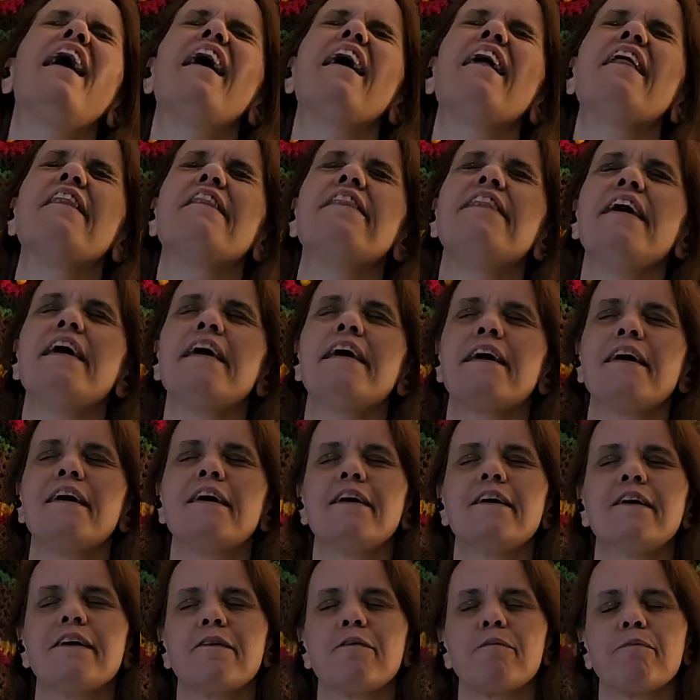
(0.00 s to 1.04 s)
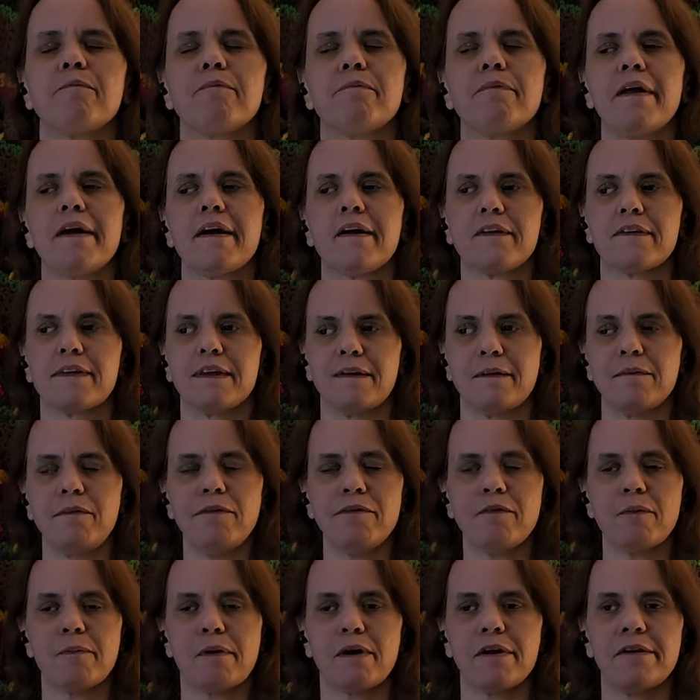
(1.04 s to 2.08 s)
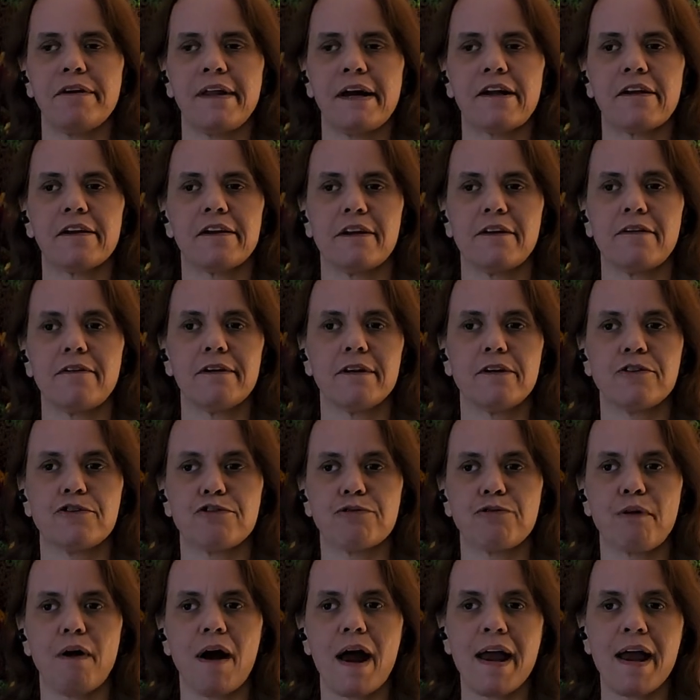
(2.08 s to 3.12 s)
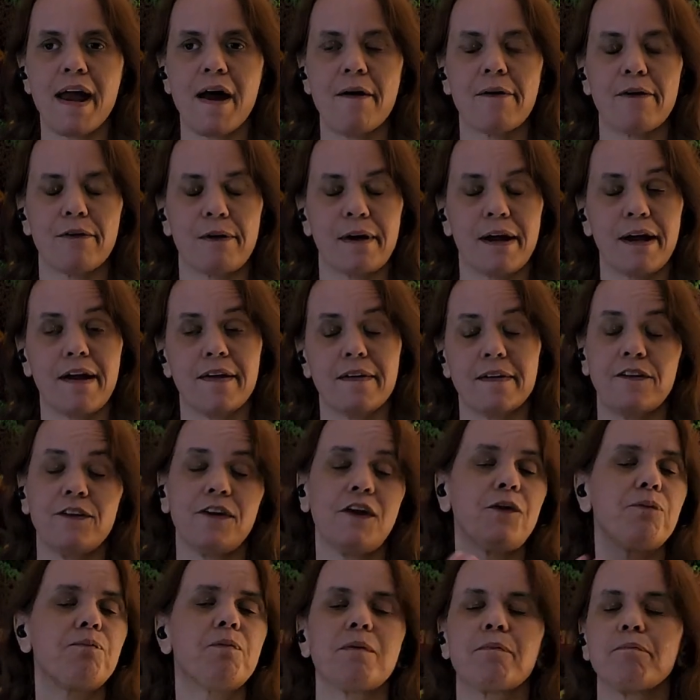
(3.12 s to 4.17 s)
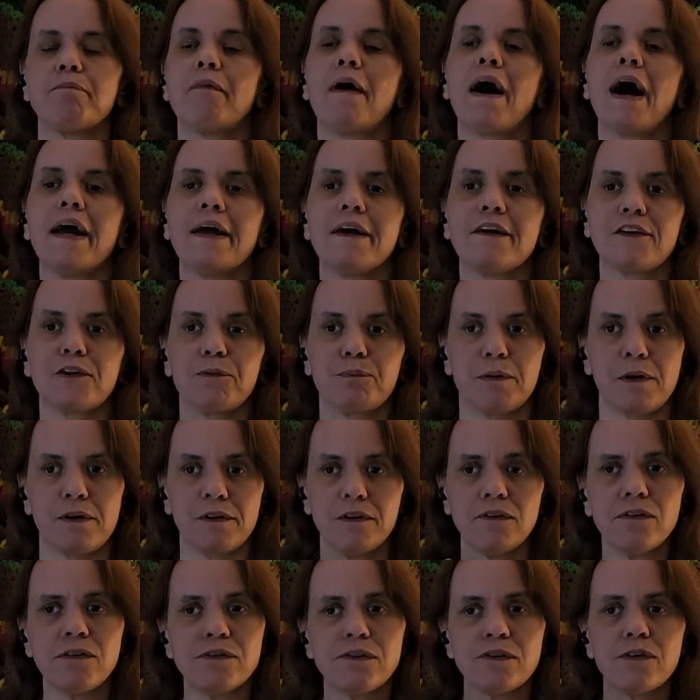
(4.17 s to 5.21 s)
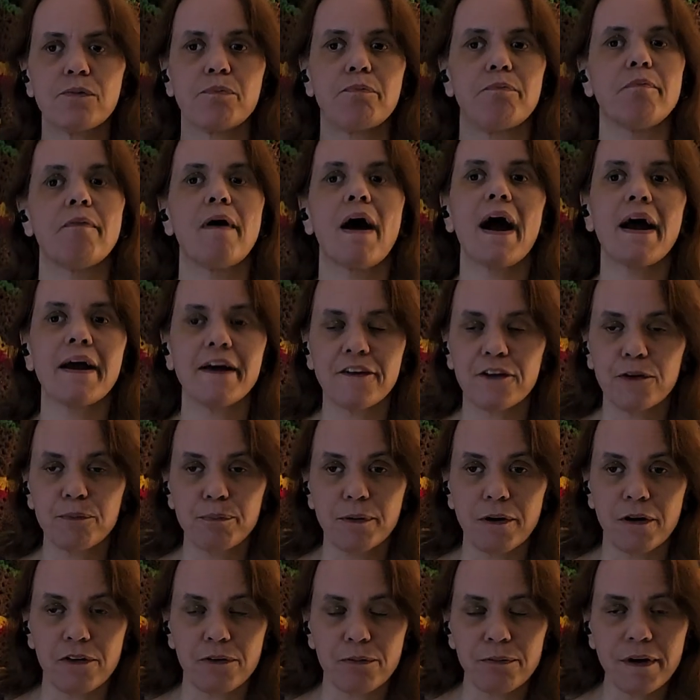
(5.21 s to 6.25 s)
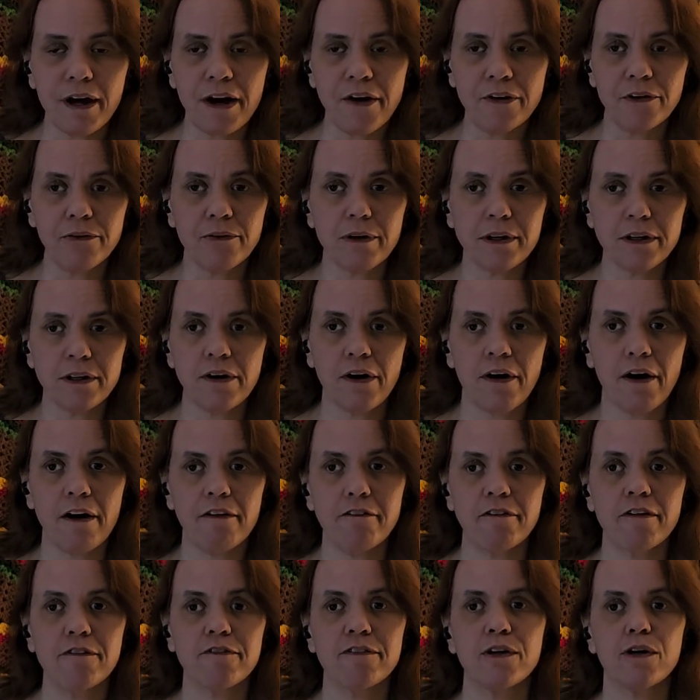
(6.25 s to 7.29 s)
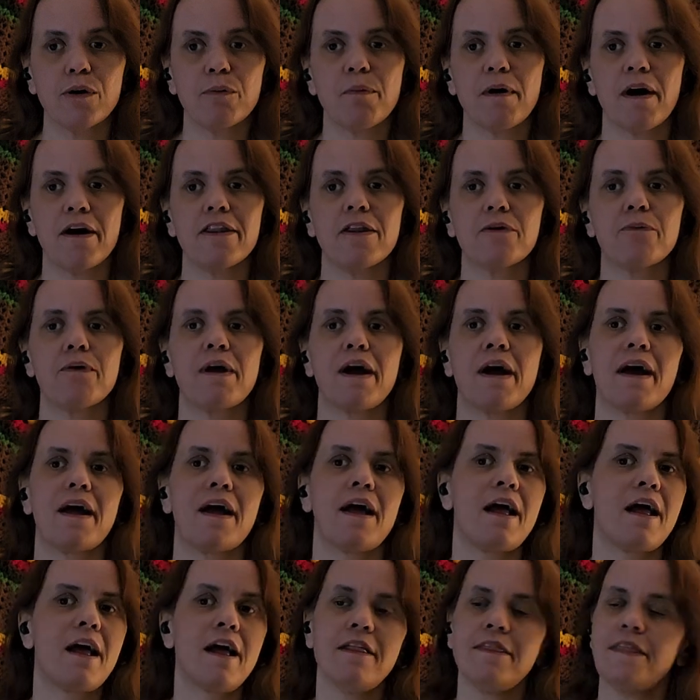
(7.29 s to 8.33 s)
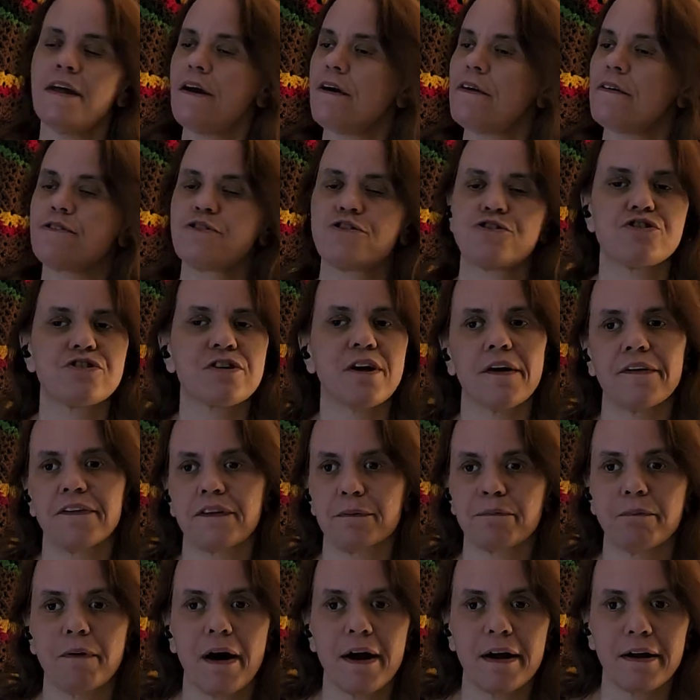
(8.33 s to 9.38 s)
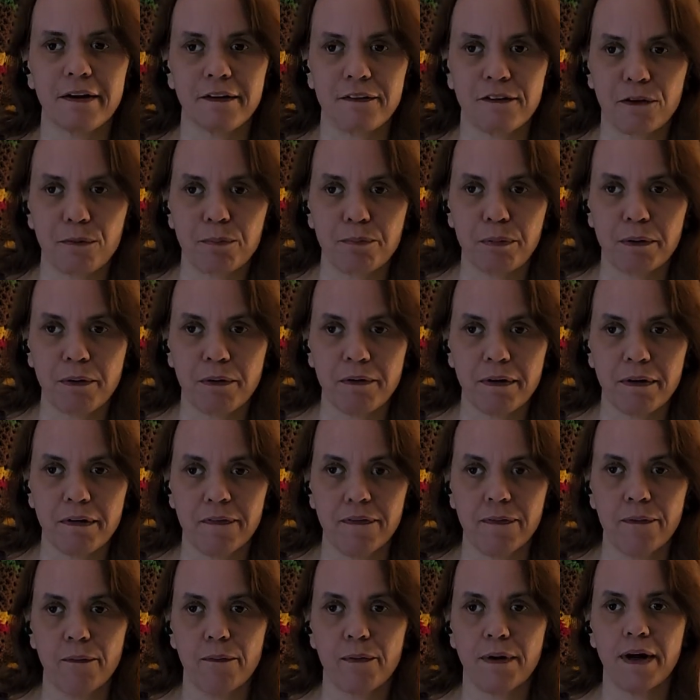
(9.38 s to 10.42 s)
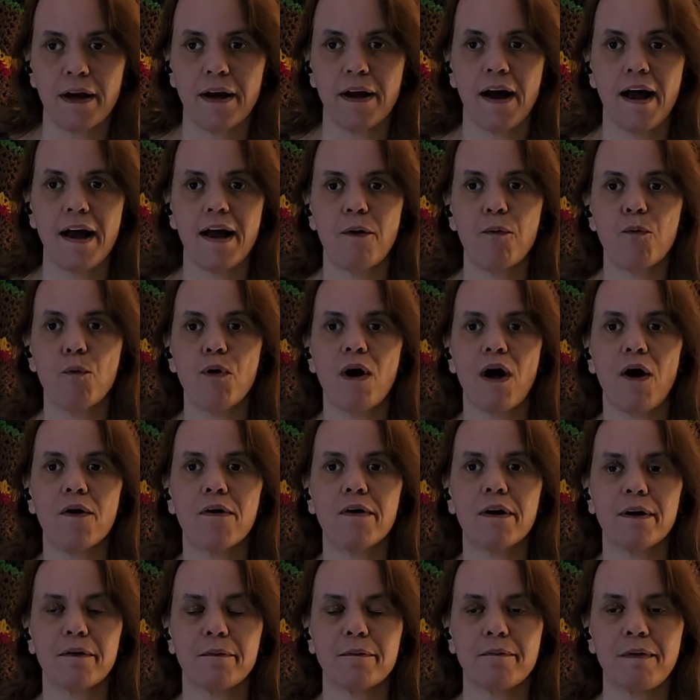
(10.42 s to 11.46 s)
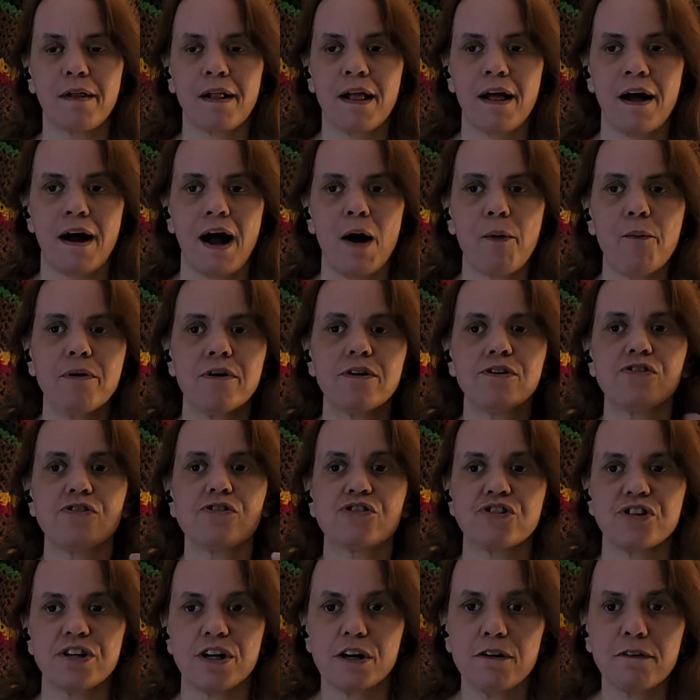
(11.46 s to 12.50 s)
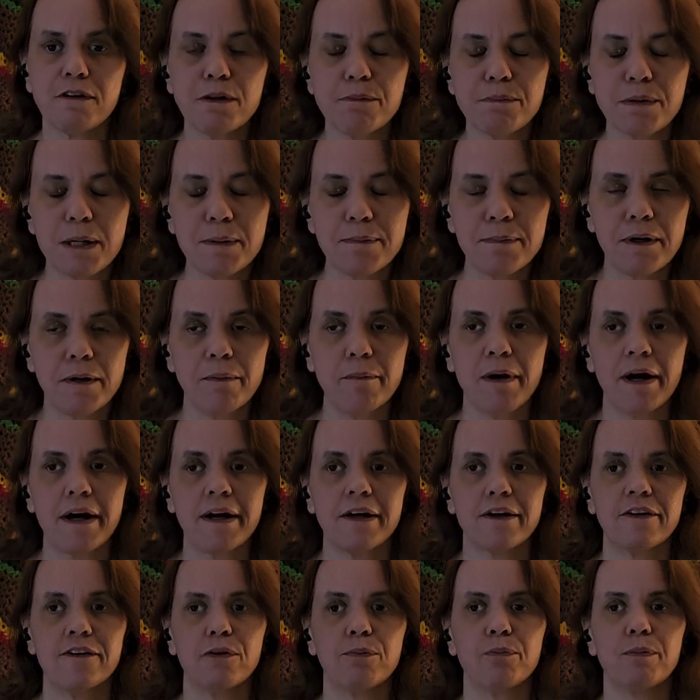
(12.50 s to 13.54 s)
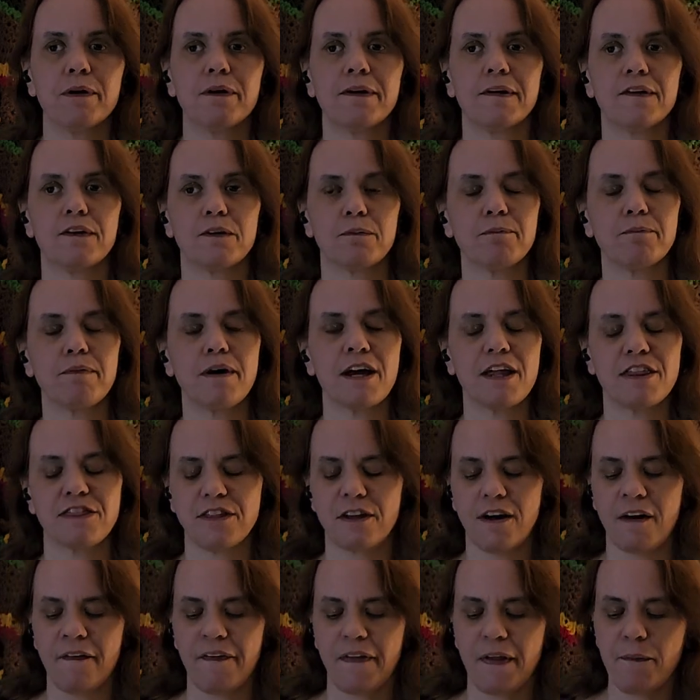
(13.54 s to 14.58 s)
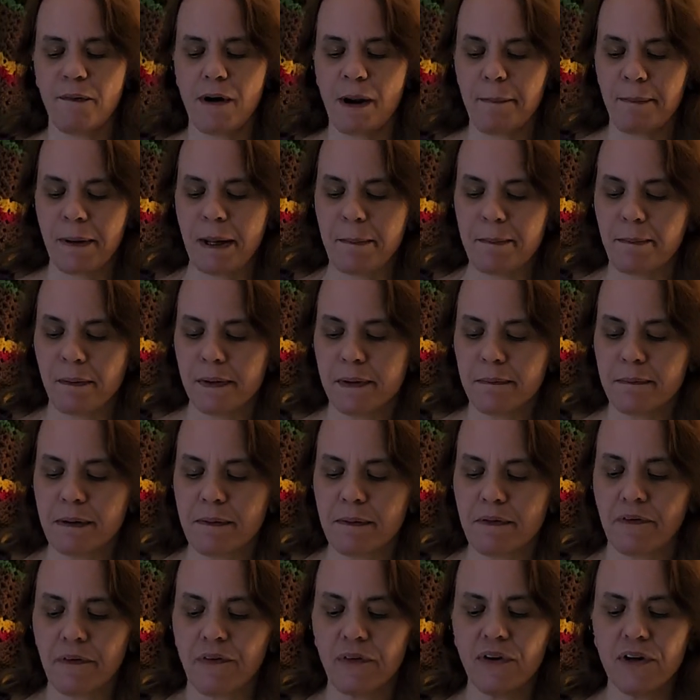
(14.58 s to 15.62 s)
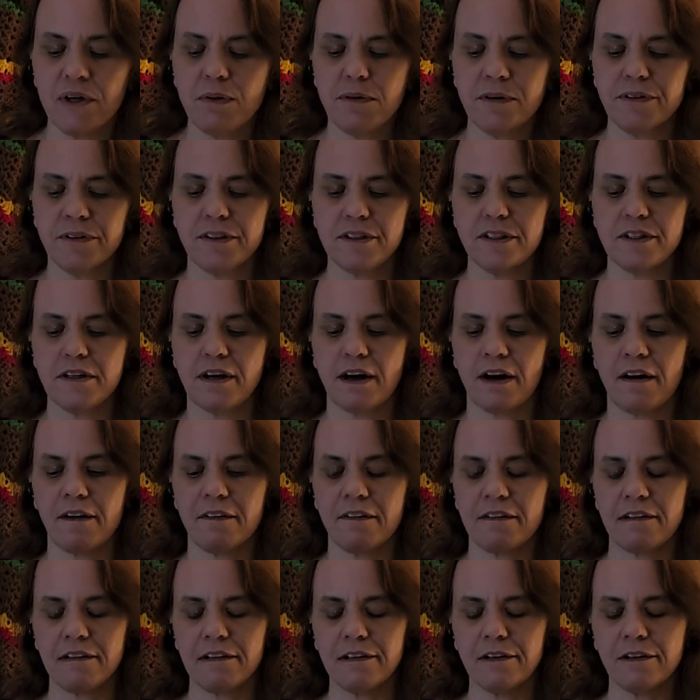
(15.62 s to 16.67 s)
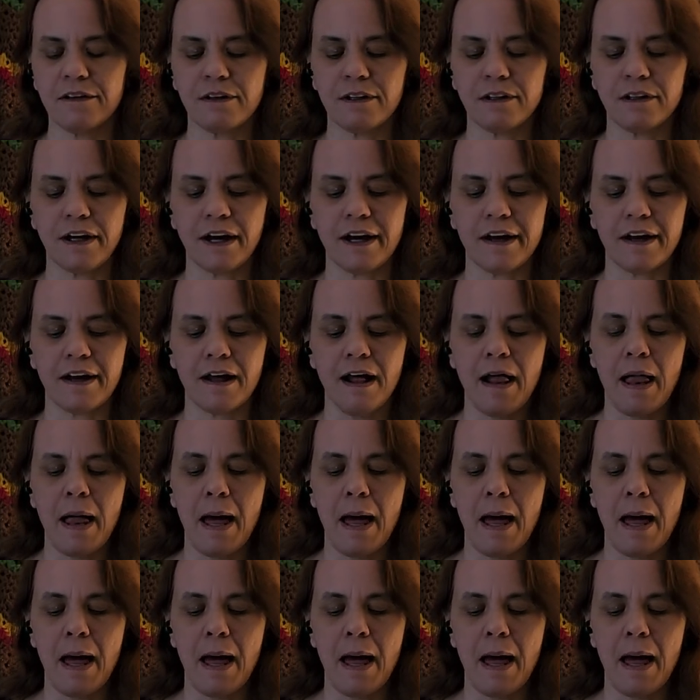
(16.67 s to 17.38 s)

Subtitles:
They can, like, some of them can, like, literally dry out your hand. At least that's been my experience. This is just my experience. When I do a yarn review, by the way, they are just my experience, okay? I want to share with people my experience, my thoughts. I want people to be able to see what the yarns look like.